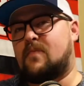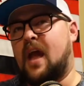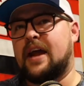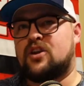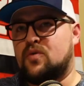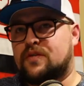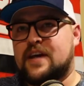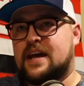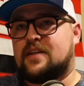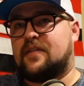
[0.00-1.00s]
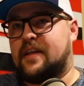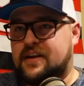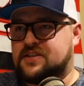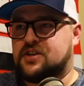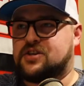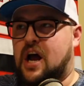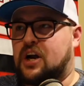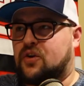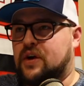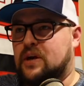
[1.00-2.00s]
I do think that the decision
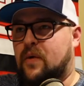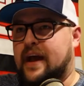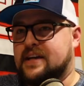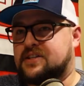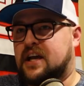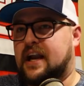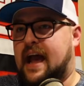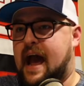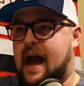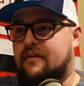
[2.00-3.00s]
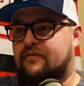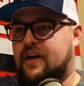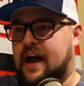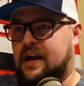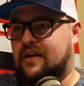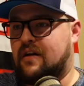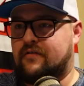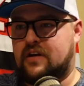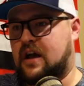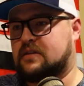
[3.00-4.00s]
on Greenway is going to have kind
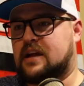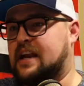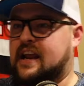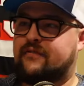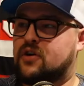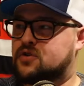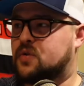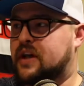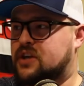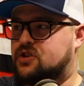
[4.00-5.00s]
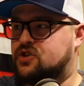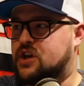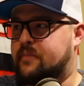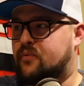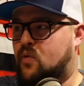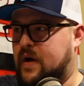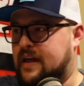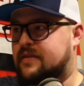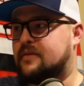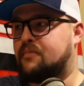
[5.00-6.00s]
of an inverse relationship
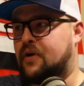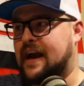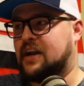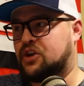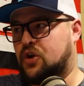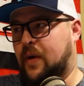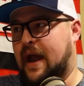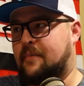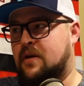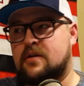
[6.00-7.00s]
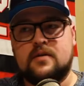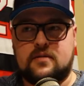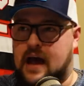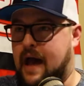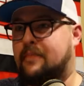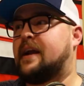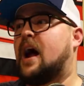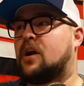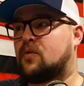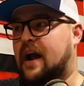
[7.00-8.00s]
with Brandon Duhaime. I've been
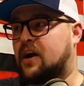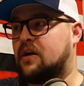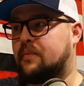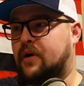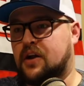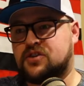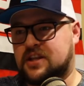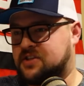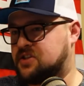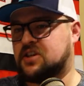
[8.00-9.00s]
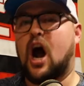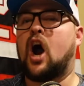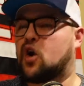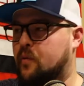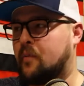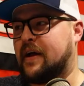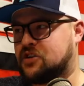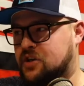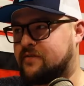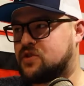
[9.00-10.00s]
on record a bunch, and this is an honorable
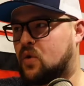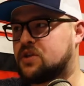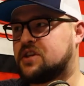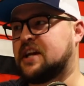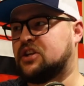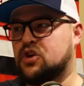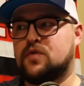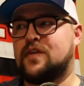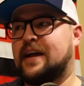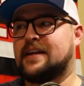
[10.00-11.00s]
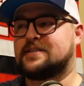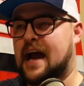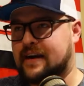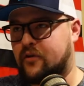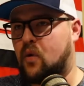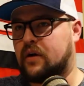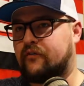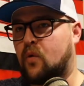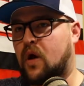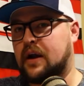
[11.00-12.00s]
mention of sorts, because I do think it's kind of a
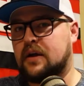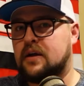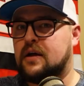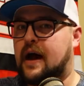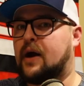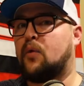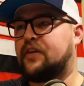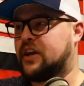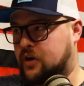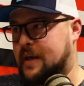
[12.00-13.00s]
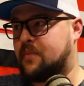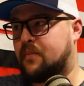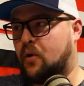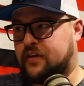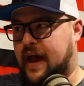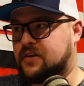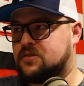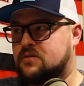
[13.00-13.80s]
1-for-1. I don't think you're keeping both guys.